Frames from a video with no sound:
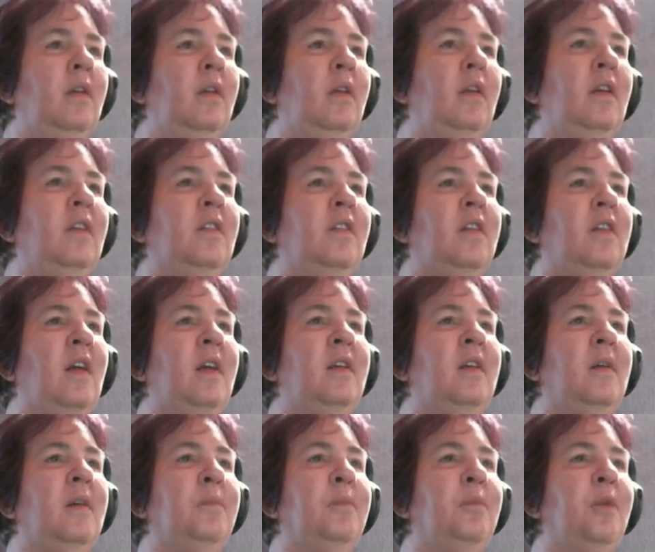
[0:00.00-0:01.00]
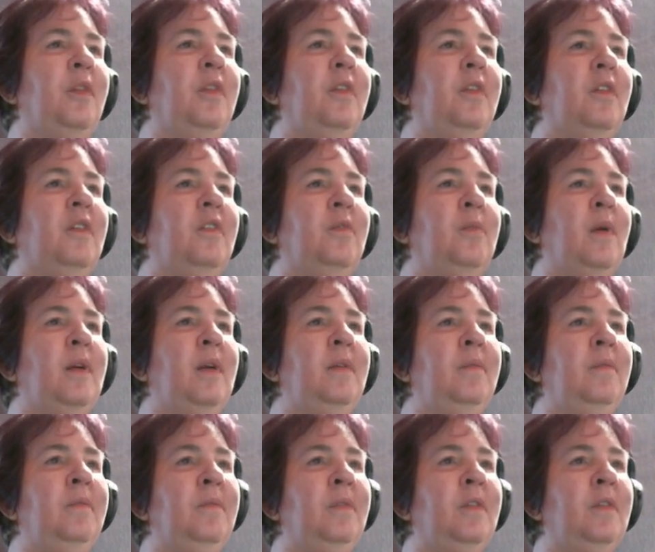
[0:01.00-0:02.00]
is lined up with this one,
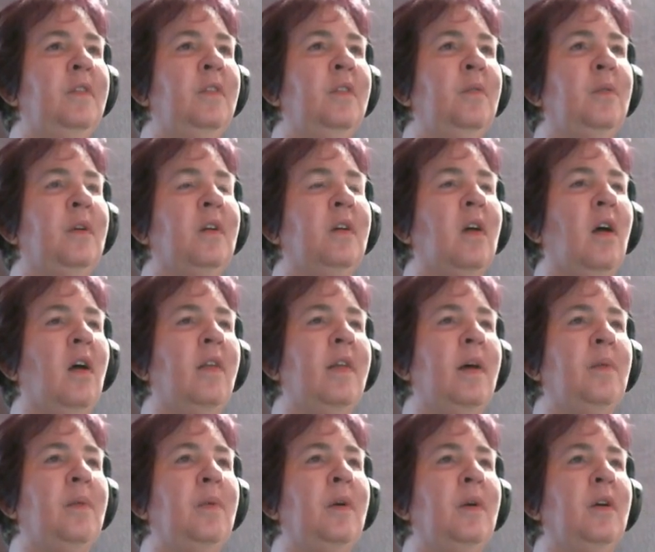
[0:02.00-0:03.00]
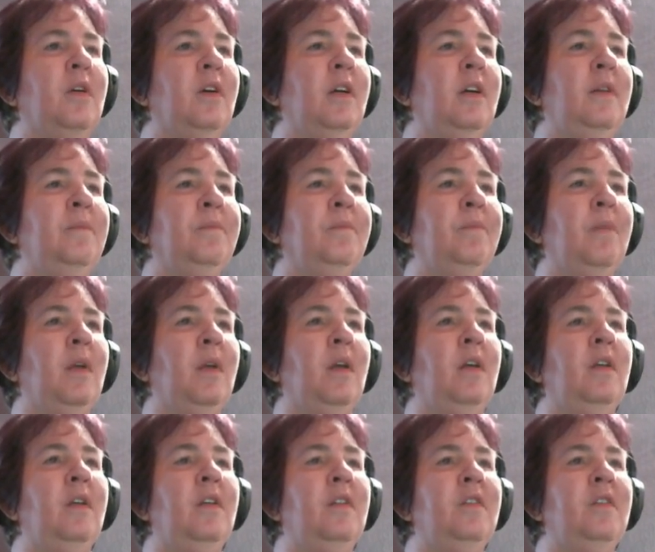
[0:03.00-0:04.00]
so we'll call that one good.
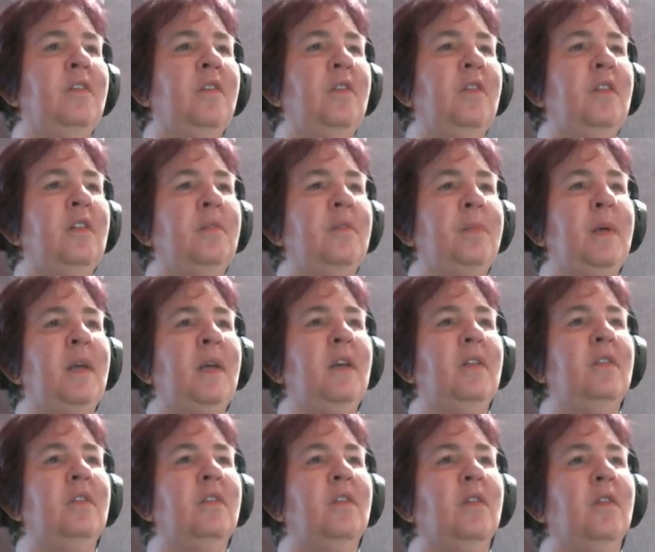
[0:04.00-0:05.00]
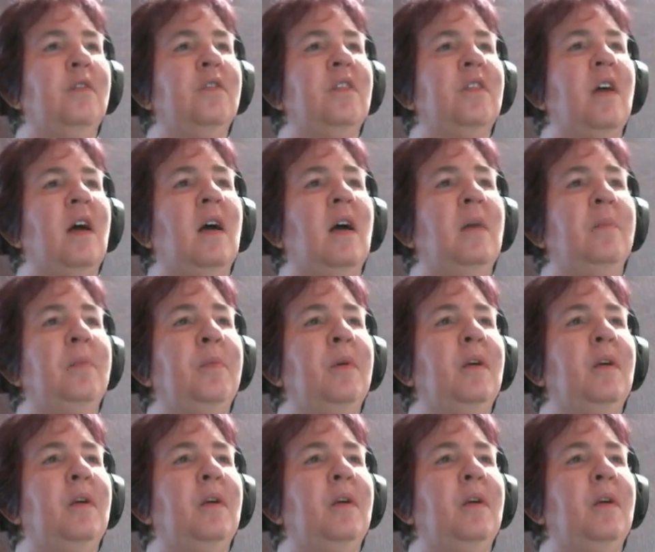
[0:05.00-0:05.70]
So this piece goes up.